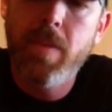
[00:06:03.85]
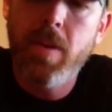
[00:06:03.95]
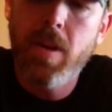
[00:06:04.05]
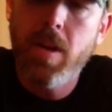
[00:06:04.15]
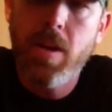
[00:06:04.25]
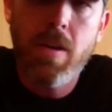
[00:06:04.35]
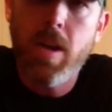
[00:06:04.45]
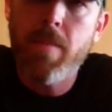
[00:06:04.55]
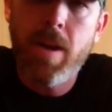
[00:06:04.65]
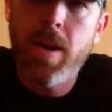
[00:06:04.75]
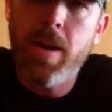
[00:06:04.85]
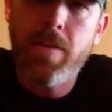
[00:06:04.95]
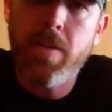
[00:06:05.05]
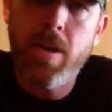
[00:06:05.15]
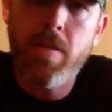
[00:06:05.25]
You can get them down there
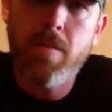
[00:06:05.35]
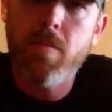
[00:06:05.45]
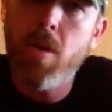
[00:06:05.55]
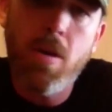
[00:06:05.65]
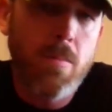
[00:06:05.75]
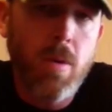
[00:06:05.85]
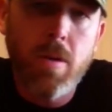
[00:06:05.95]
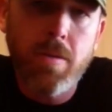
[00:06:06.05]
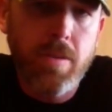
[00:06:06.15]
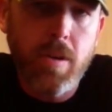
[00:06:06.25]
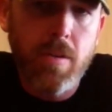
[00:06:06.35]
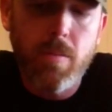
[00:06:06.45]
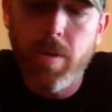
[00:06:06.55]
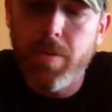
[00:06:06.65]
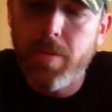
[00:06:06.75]
at your local Walmart, your
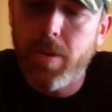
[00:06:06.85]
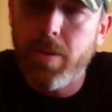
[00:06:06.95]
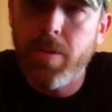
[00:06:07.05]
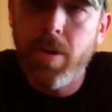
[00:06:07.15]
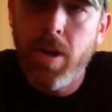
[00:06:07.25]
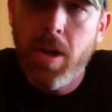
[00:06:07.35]
hardware store.